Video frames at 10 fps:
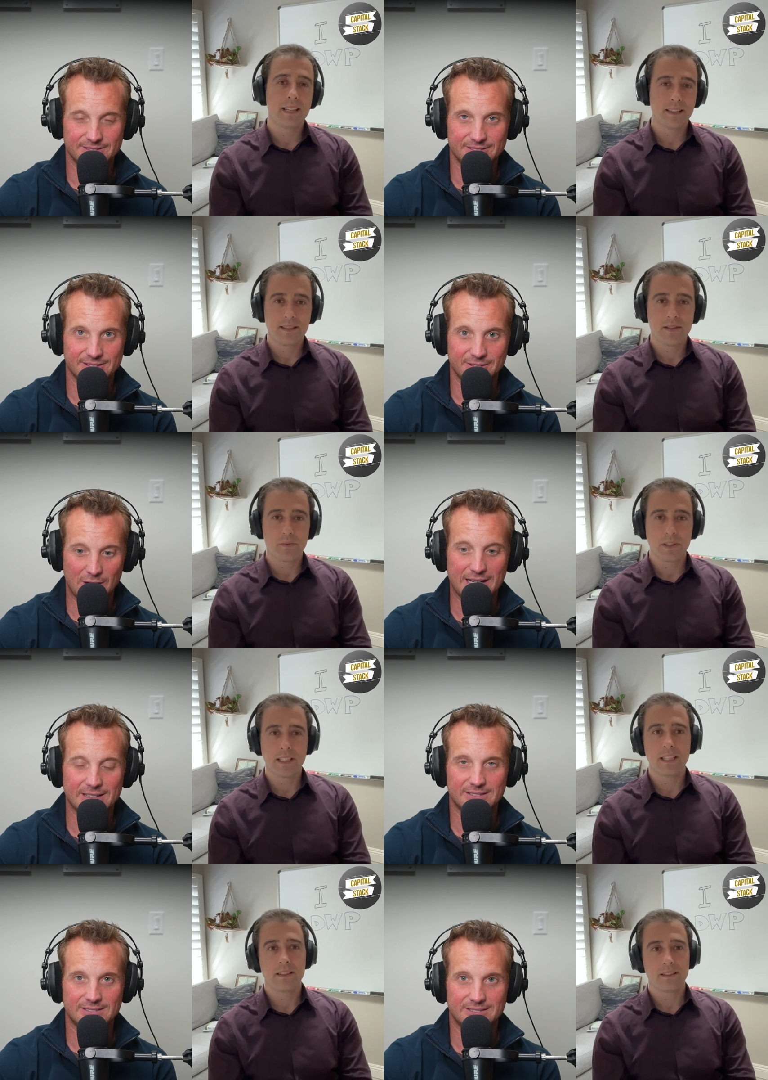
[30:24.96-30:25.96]
Speaker 1: is right. this
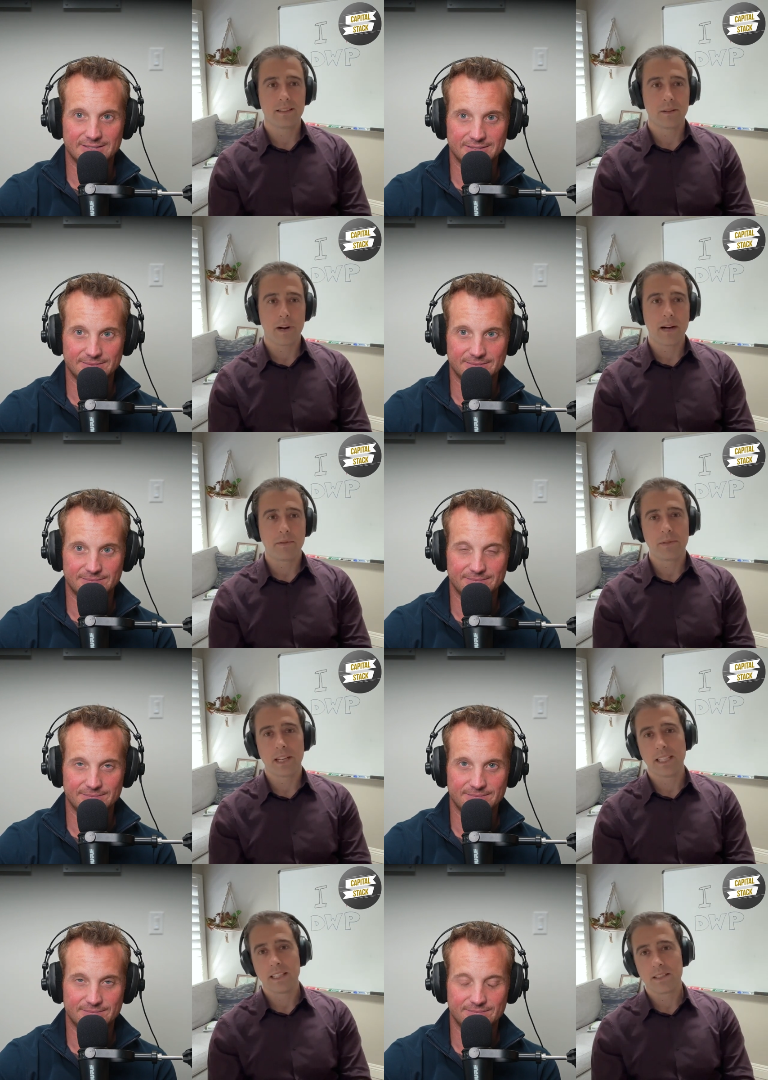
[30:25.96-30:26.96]
really the problem
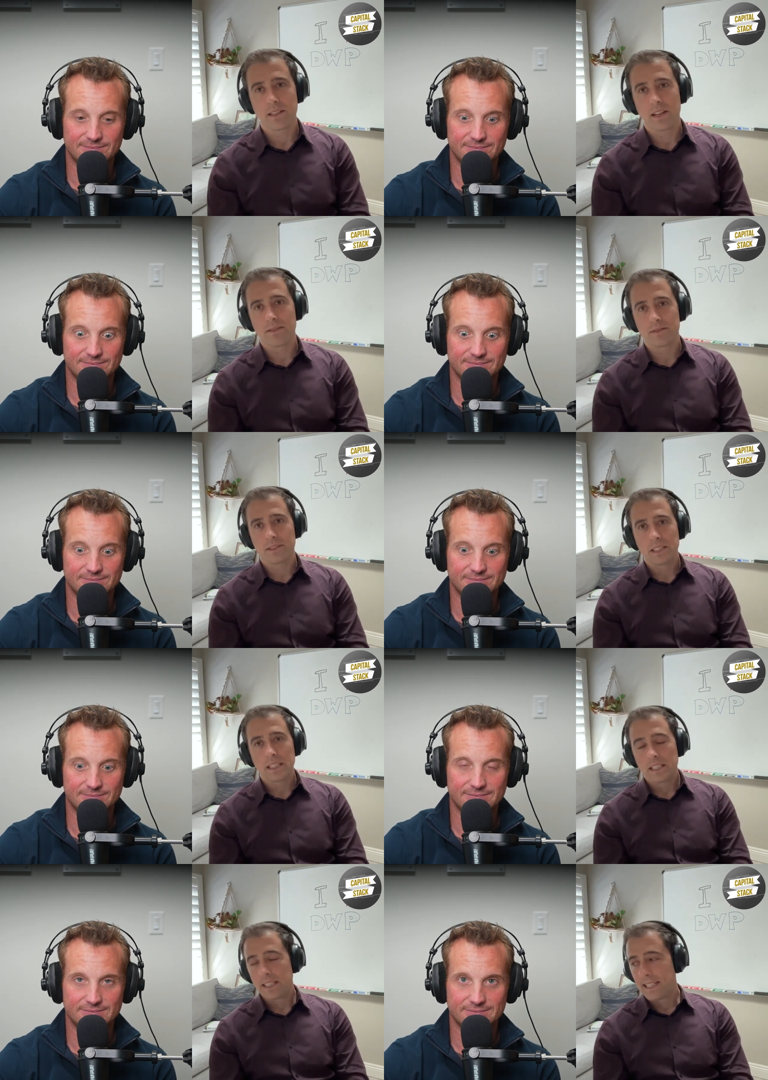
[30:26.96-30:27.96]
that i need to solve
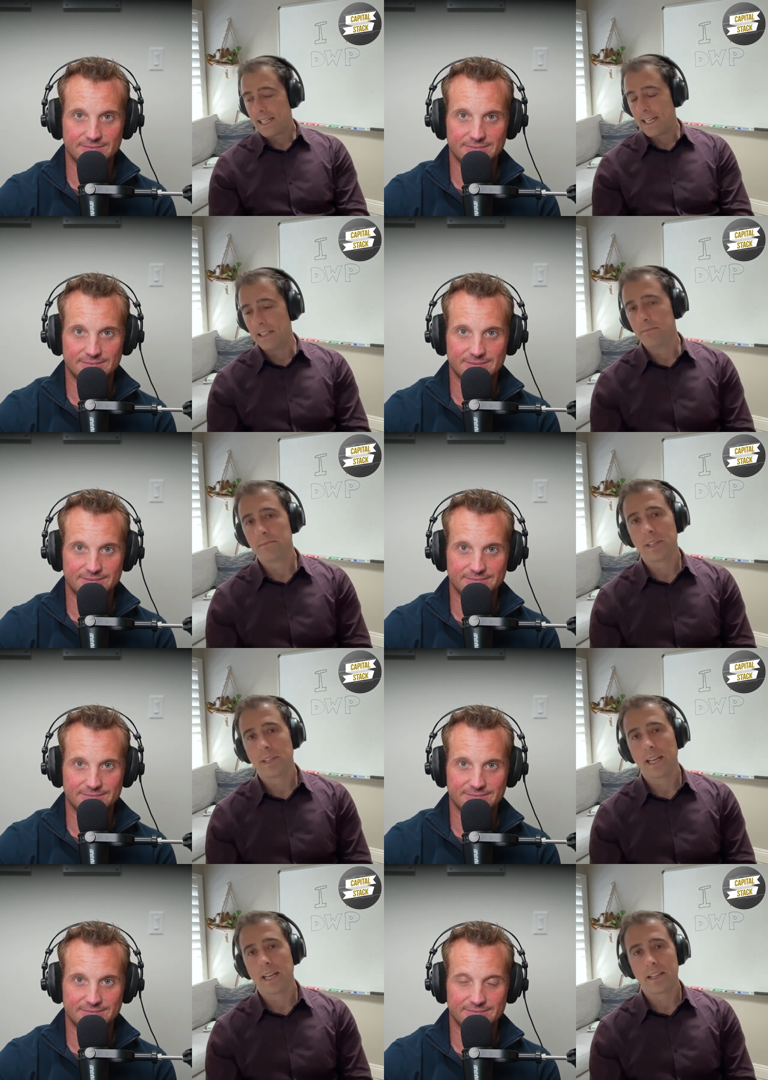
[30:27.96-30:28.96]
um,
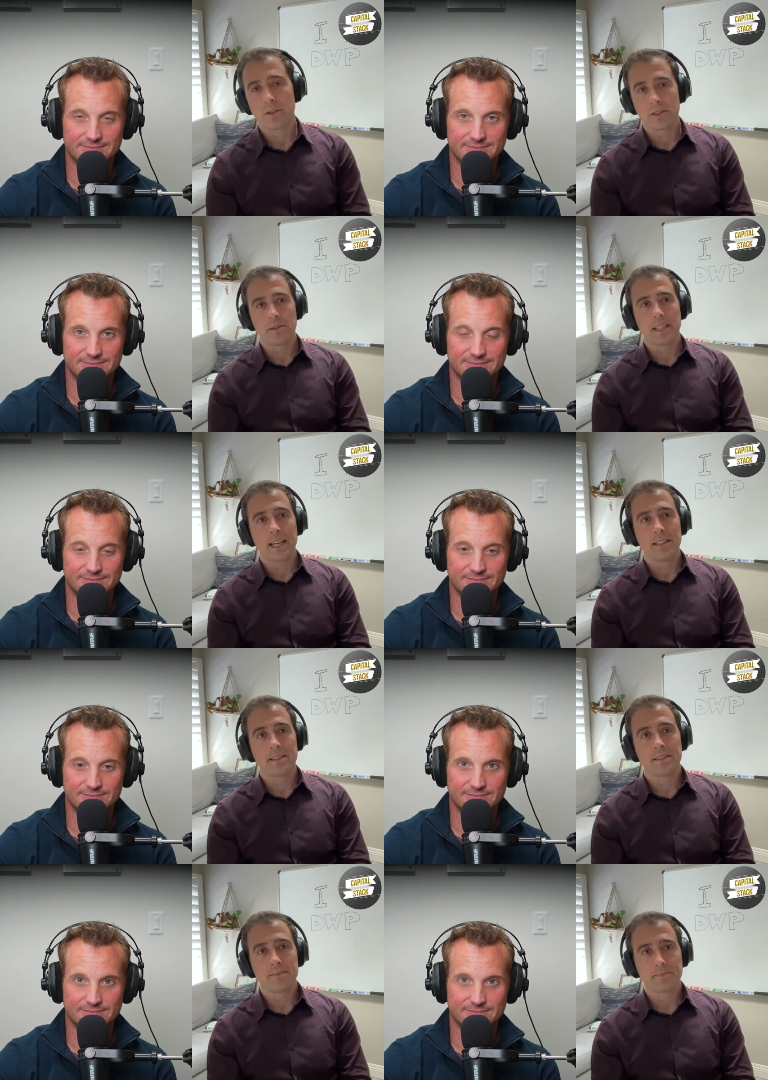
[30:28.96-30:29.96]
yeah totally agree with
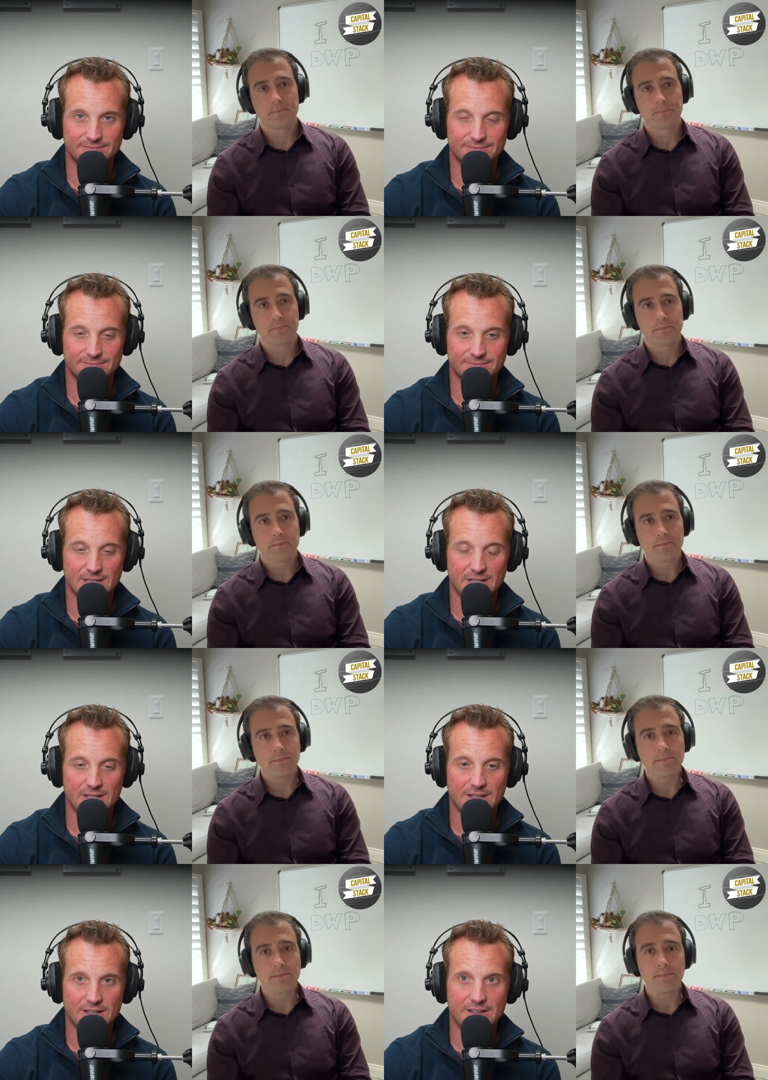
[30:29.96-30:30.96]
that
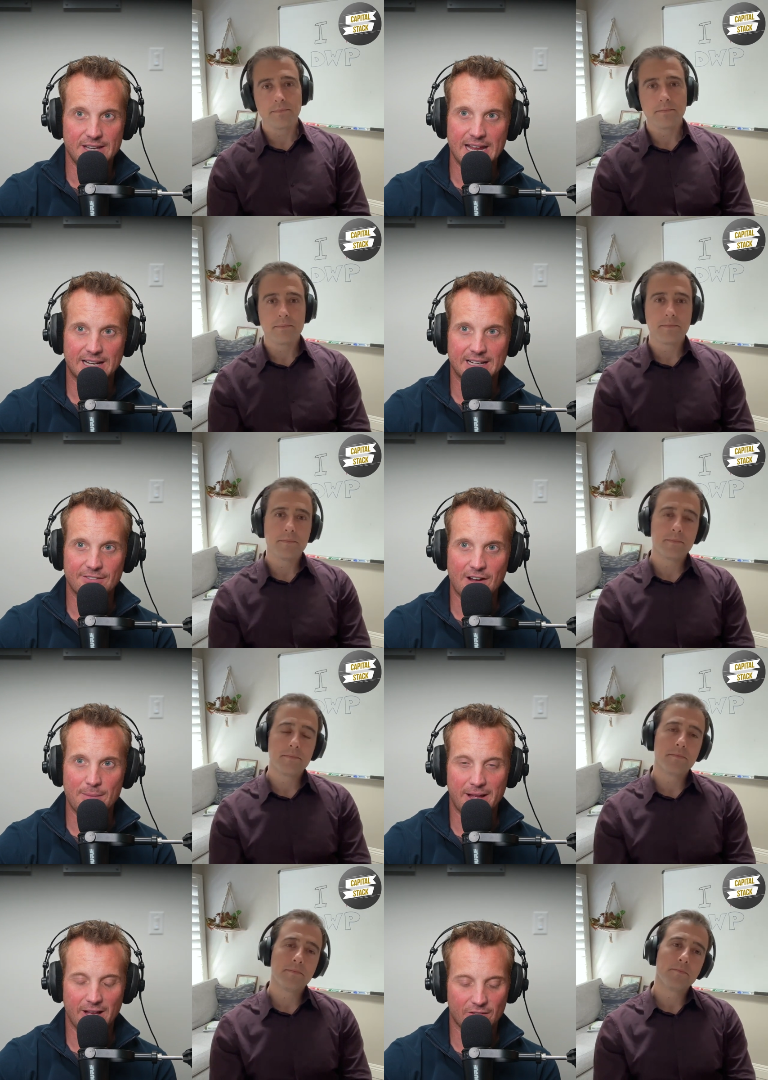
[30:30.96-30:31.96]
Speaker 2: nick if i'm a
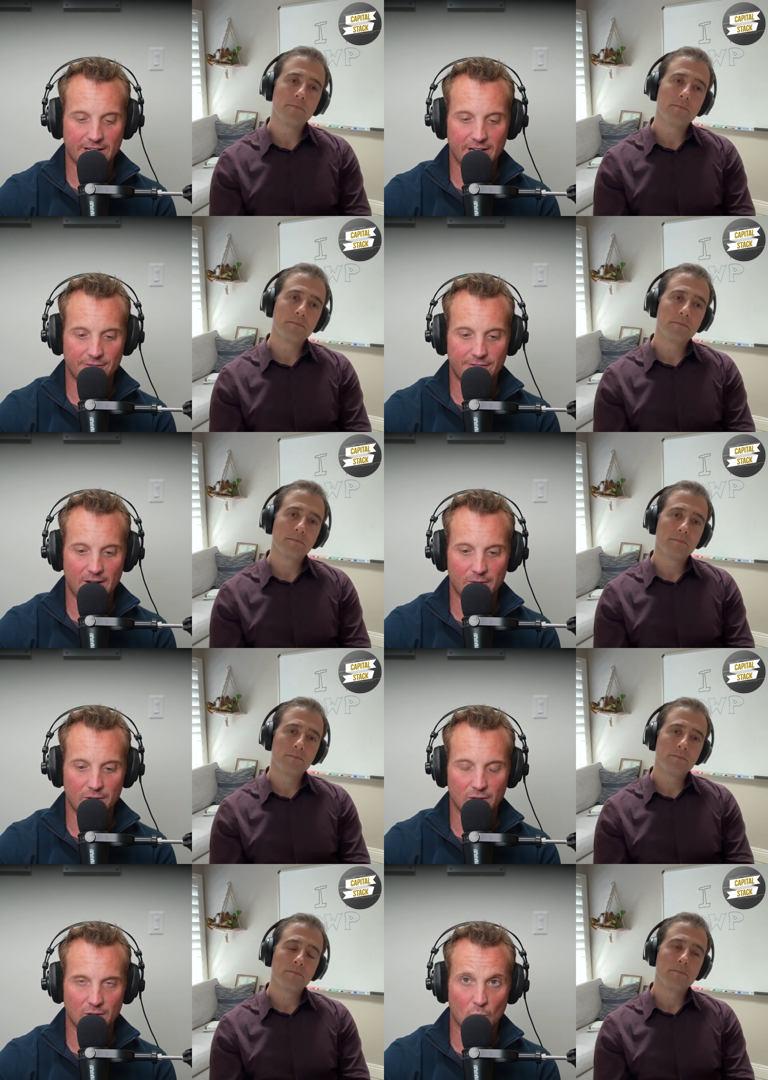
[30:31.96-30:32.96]
healthcare
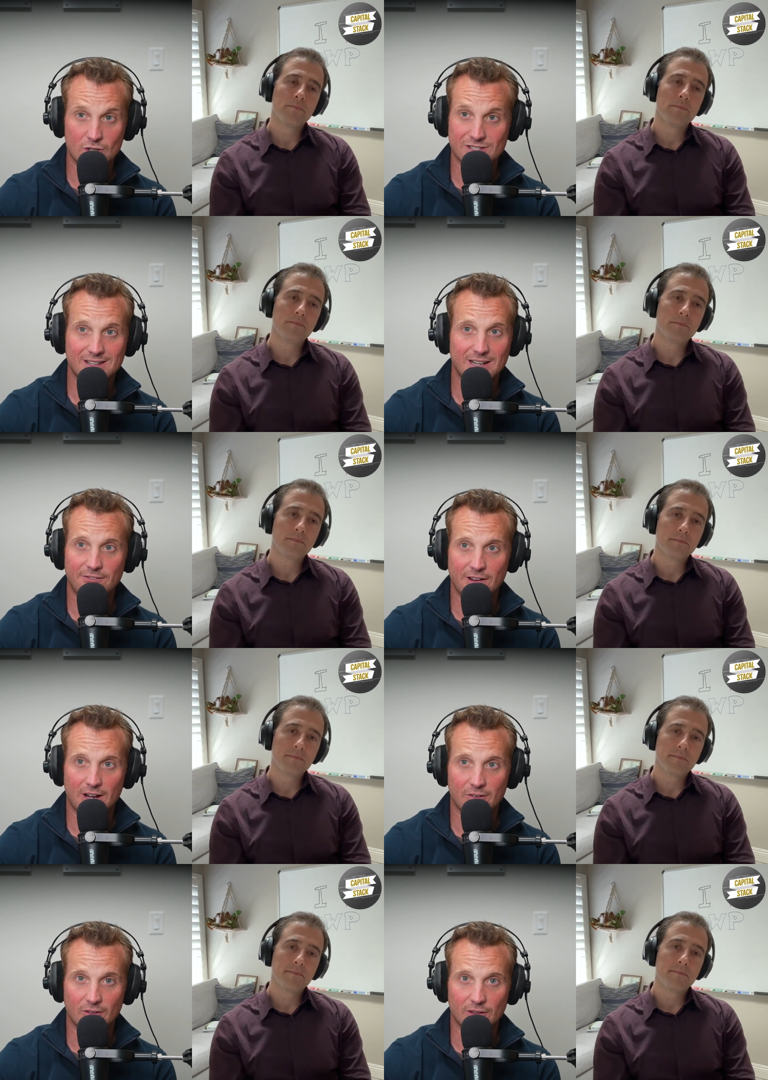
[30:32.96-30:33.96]
founder or just any
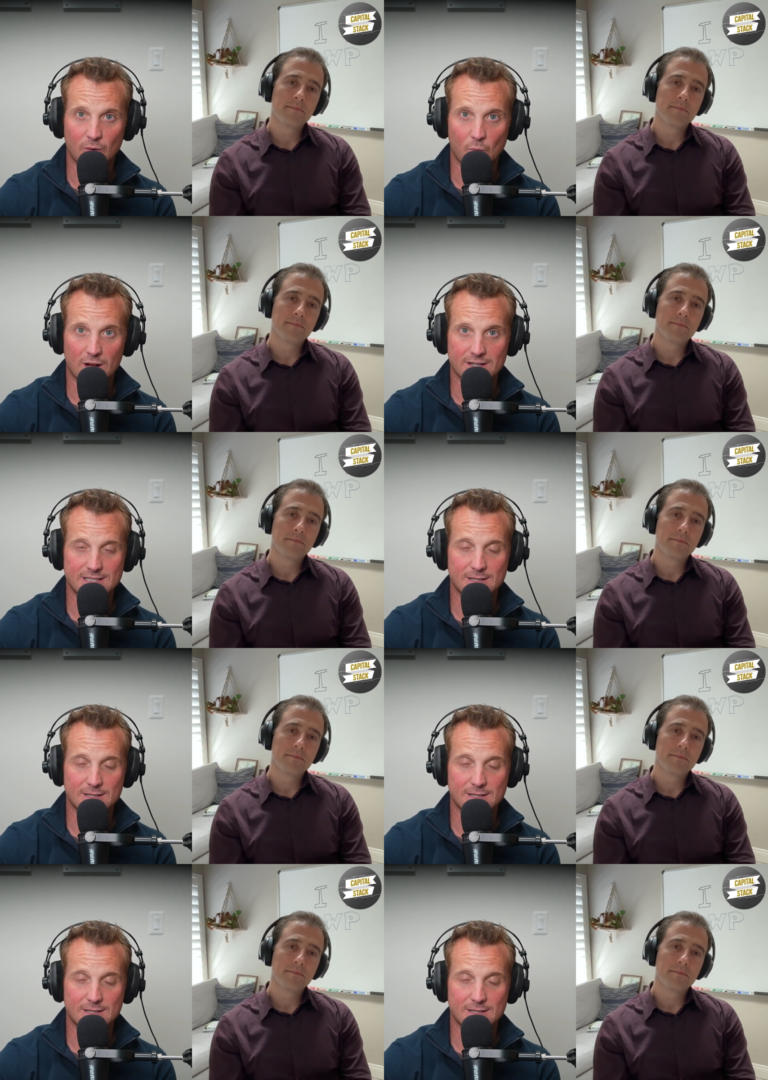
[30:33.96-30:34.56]
founder that wants to